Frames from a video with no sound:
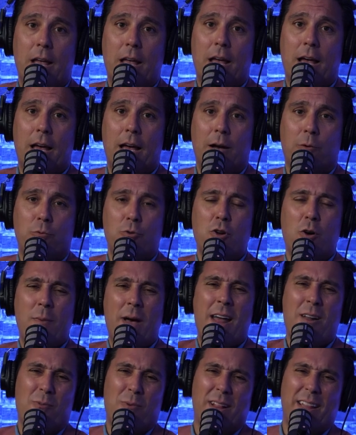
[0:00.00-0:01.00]
uh, no
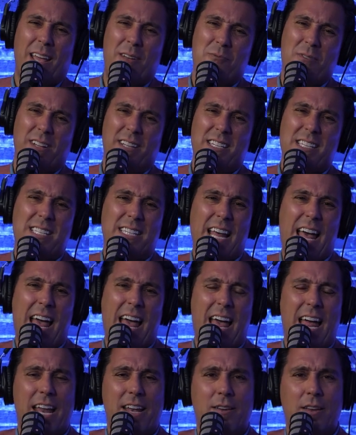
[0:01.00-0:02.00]
matter what they really
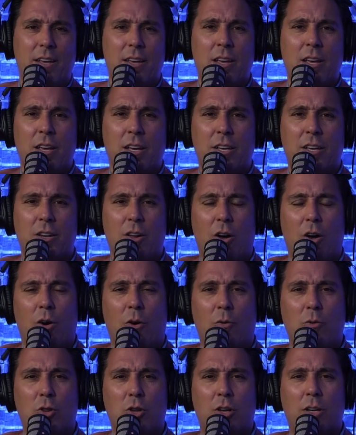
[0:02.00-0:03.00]
said, you
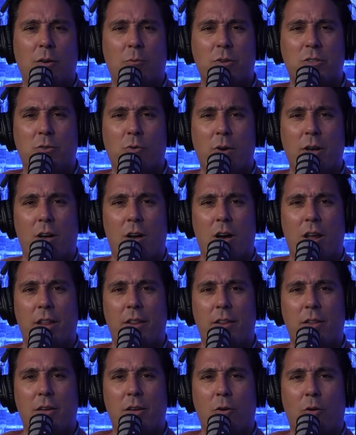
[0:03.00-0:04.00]
know, look at what's going on
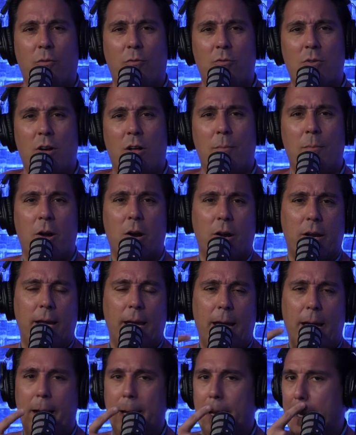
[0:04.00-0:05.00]
in the overall
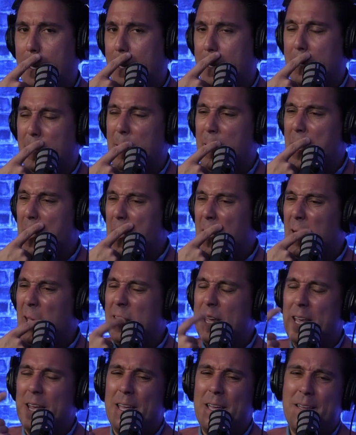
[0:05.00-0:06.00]
market and
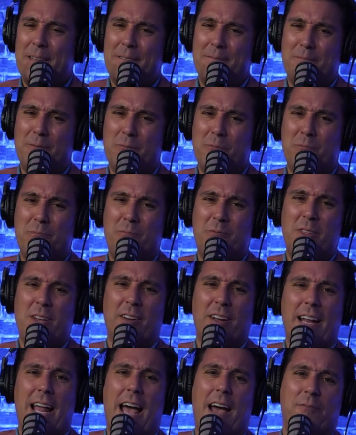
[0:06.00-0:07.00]
yeah, they're
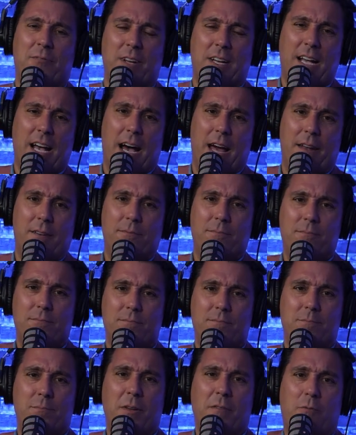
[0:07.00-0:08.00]
going to have to cut
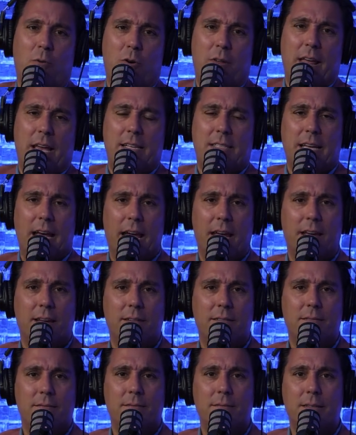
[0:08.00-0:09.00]
before they say.
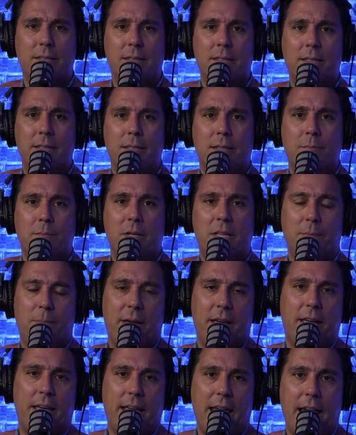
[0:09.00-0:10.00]
But the
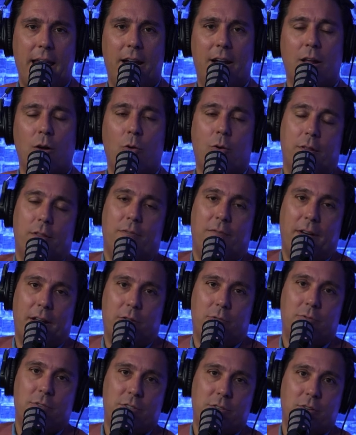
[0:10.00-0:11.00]
Bank of Canada or the
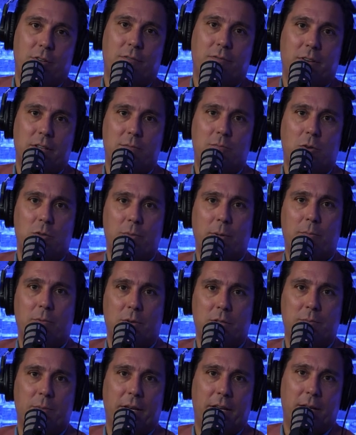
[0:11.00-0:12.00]
Federal Reserve, because most people
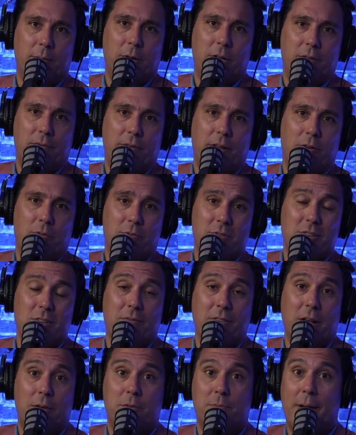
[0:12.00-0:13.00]
are speaking about the Federal
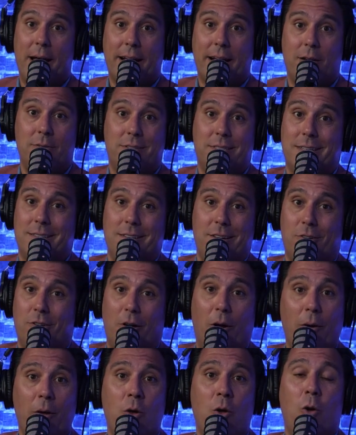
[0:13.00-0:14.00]
Reserve, comes back out and says, no,
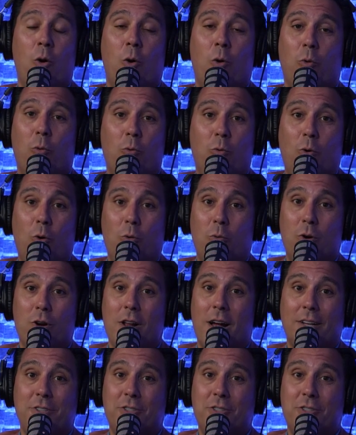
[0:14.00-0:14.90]
no, we're not